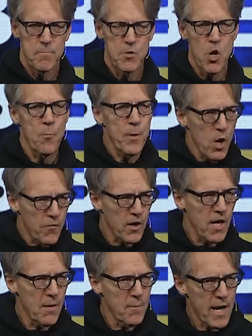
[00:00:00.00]
Don't be
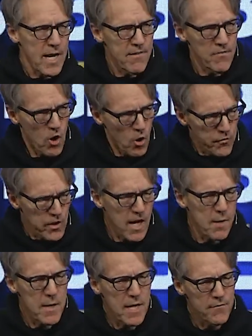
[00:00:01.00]
overcome by evil,
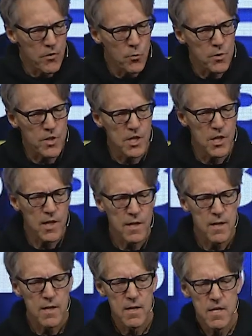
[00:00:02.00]
overcome evil with
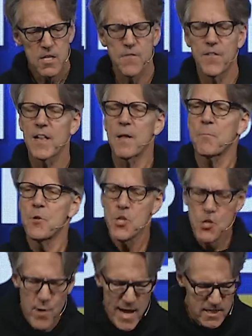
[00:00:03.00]
good. Develop
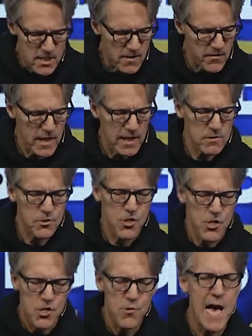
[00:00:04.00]
new activities,
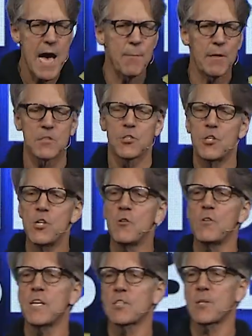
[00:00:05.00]
new habits,
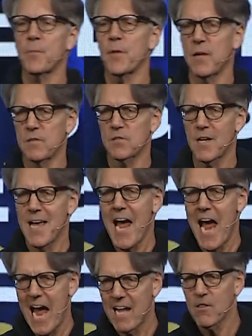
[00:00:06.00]
new disciplines.
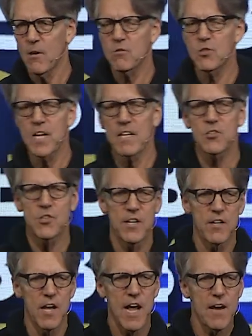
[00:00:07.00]
Add those things to
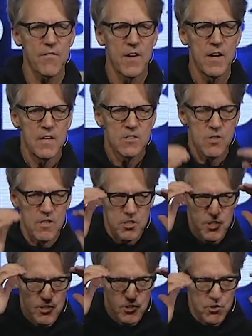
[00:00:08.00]
your life so
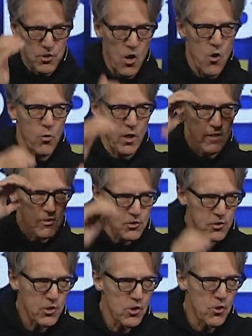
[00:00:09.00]
that you're so
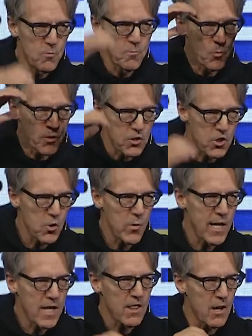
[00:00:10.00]
consumed with
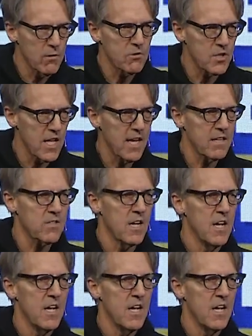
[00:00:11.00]
doing those things,